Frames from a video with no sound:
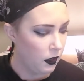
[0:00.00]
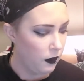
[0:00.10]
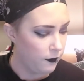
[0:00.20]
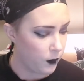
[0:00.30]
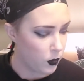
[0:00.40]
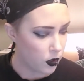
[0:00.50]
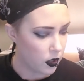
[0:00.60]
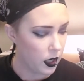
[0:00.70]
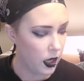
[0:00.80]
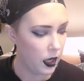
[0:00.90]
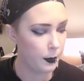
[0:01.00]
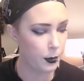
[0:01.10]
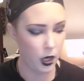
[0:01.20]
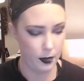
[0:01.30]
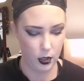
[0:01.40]
for
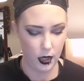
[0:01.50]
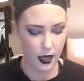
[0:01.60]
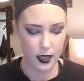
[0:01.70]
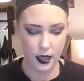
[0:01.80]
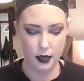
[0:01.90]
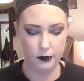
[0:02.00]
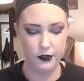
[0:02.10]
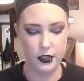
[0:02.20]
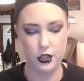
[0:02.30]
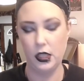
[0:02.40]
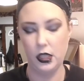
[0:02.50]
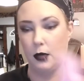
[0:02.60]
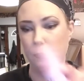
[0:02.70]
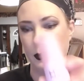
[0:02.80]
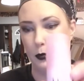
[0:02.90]
primer, I am finishing
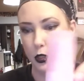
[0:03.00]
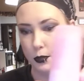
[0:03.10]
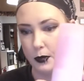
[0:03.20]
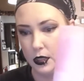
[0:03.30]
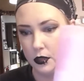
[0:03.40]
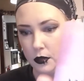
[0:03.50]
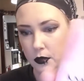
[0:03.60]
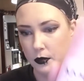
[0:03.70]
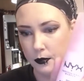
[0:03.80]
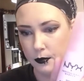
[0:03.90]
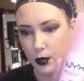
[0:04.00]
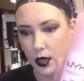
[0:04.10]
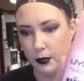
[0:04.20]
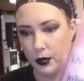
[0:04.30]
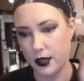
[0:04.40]
up the Marshmellow
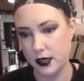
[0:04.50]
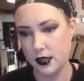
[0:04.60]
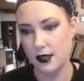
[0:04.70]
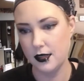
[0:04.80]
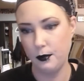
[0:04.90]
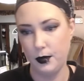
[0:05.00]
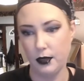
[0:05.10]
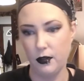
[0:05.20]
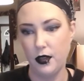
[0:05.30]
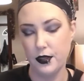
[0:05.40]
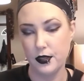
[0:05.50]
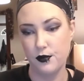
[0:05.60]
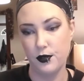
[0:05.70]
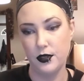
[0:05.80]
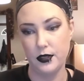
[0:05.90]
primer. This is the big one. This
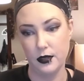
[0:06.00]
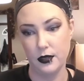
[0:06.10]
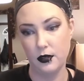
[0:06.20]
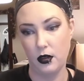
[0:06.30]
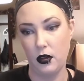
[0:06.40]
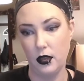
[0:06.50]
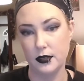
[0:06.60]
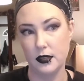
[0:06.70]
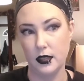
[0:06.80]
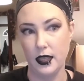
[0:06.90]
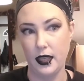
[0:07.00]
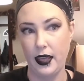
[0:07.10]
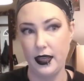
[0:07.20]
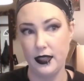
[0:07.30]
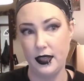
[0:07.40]
one does cost like
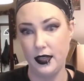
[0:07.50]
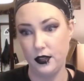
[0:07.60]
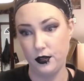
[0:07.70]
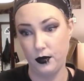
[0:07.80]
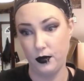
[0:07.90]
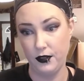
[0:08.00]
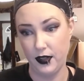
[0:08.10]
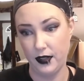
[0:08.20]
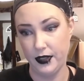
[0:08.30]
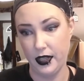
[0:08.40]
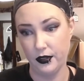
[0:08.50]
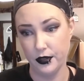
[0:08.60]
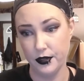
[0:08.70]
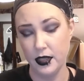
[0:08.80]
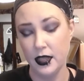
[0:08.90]
$18 to
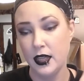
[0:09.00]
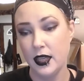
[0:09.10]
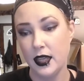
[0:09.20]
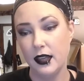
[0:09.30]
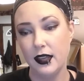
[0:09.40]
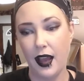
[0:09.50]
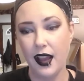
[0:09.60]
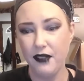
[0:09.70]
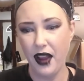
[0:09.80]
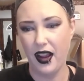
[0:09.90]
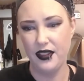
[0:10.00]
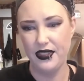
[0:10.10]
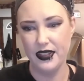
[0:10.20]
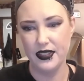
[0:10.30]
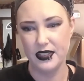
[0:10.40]
$25. I've had
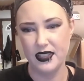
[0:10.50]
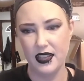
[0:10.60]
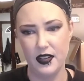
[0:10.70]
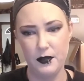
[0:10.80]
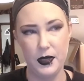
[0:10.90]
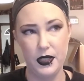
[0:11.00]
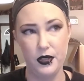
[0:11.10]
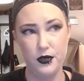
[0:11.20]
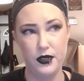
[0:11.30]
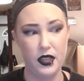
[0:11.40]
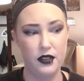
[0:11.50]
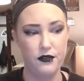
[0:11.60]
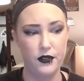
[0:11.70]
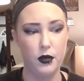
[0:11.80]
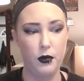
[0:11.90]
this and I've been using it
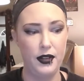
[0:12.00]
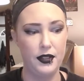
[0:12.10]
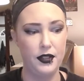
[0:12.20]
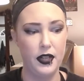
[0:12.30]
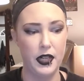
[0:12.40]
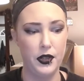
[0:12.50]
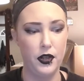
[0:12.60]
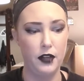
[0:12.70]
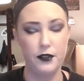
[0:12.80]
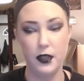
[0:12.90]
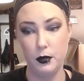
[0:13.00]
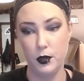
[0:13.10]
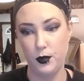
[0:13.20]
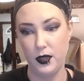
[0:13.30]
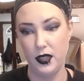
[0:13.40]
for a while on and off in
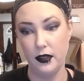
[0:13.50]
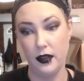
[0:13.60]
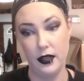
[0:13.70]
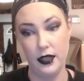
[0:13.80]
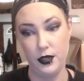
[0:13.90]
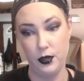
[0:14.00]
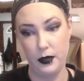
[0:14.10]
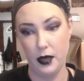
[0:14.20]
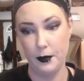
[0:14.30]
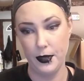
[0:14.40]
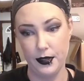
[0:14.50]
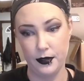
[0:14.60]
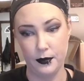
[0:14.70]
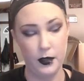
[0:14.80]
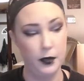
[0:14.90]
between the Honey Do Me Up and
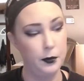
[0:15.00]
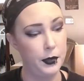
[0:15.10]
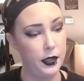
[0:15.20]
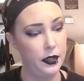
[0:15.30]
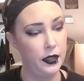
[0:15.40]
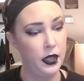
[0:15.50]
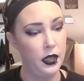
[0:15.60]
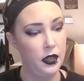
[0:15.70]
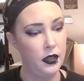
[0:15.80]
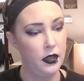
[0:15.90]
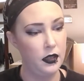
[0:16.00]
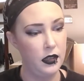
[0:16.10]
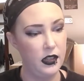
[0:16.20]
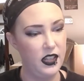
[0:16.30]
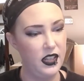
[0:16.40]
one, but
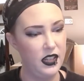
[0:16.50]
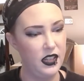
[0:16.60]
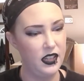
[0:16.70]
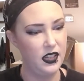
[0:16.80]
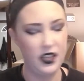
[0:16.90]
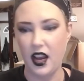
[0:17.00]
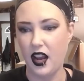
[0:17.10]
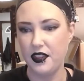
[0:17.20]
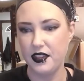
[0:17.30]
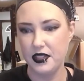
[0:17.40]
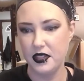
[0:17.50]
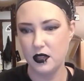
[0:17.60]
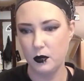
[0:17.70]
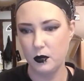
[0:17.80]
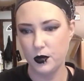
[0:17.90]
yeah, this is
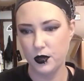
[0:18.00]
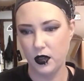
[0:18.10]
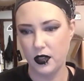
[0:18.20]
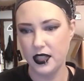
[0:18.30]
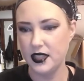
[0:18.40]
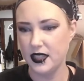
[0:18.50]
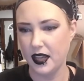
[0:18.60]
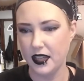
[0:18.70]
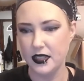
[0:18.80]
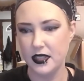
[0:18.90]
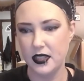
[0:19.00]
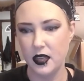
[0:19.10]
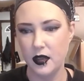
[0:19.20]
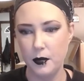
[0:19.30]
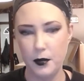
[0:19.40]
almost gone. It's nice,
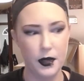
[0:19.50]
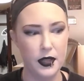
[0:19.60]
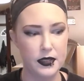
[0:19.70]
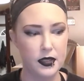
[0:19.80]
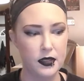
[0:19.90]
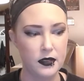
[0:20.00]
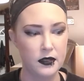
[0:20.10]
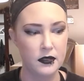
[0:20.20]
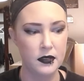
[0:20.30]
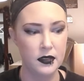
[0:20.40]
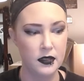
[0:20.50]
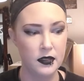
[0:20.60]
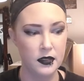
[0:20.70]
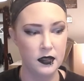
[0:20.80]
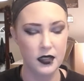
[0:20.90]
but
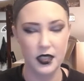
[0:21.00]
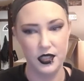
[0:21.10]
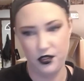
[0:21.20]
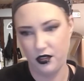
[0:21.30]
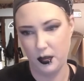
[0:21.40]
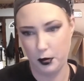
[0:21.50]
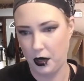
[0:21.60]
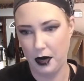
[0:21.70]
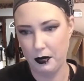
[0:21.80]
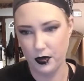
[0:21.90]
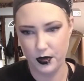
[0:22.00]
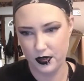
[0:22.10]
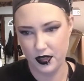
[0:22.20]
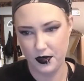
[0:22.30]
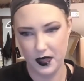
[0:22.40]
it's just a primer. There's
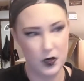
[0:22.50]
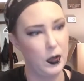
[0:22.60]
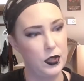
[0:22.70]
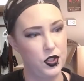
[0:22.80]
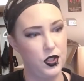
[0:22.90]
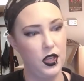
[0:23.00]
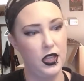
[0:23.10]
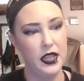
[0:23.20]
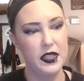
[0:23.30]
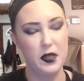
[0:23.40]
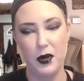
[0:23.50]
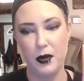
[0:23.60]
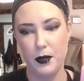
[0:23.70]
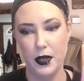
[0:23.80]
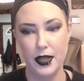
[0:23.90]
nothing special. I like the
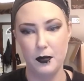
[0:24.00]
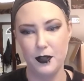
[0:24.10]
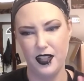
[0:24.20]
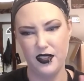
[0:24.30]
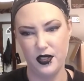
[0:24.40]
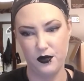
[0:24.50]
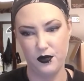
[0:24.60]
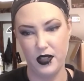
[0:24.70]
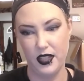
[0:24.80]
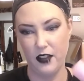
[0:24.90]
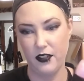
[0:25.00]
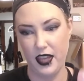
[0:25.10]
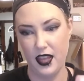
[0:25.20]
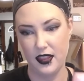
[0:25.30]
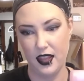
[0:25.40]
pump on it, but now that it's running out, I
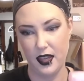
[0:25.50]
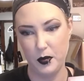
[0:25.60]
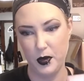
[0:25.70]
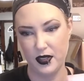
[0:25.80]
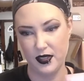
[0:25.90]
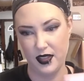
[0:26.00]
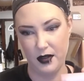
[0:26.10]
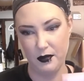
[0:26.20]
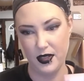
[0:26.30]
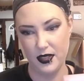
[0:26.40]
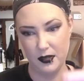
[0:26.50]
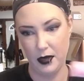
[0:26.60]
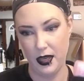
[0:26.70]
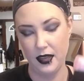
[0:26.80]
can't like put it sideways in my